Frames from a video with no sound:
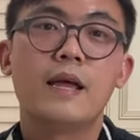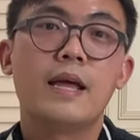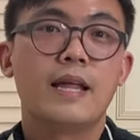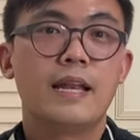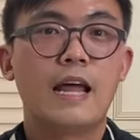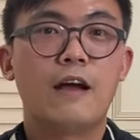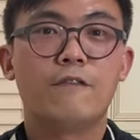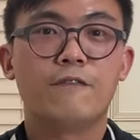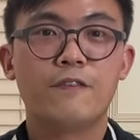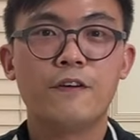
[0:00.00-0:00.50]

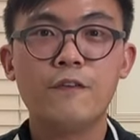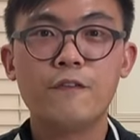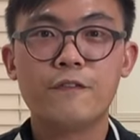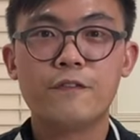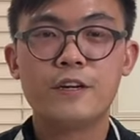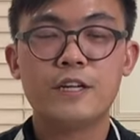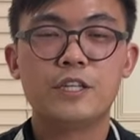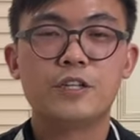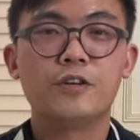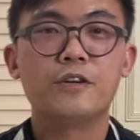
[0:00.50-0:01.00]
Now feel
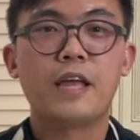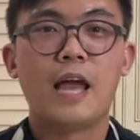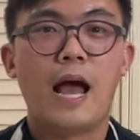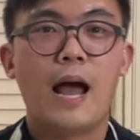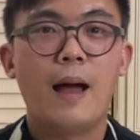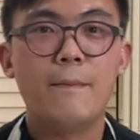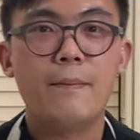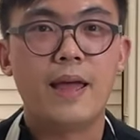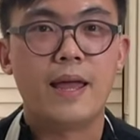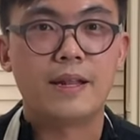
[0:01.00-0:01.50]
free to
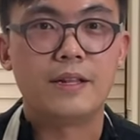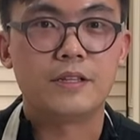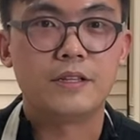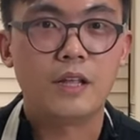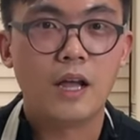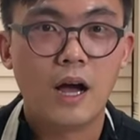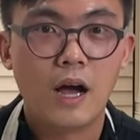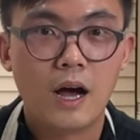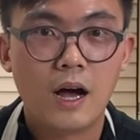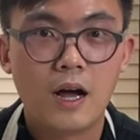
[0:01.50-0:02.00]
comment
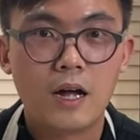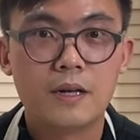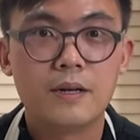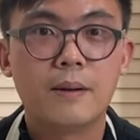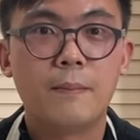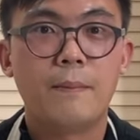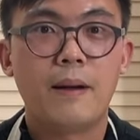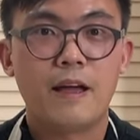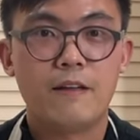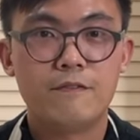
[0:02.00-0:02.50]

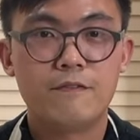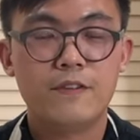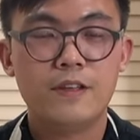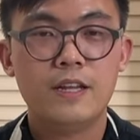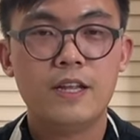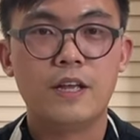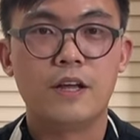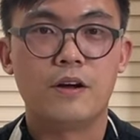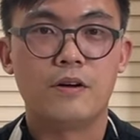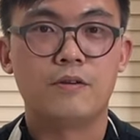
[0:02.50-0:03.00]
on my
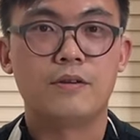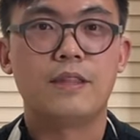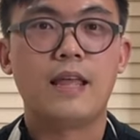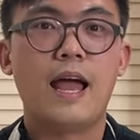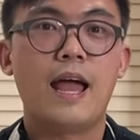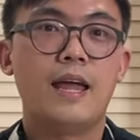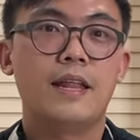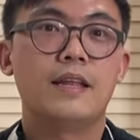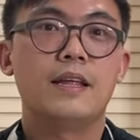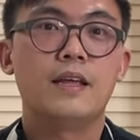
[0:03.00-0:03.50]
video
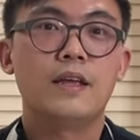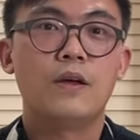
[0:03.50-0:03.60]
that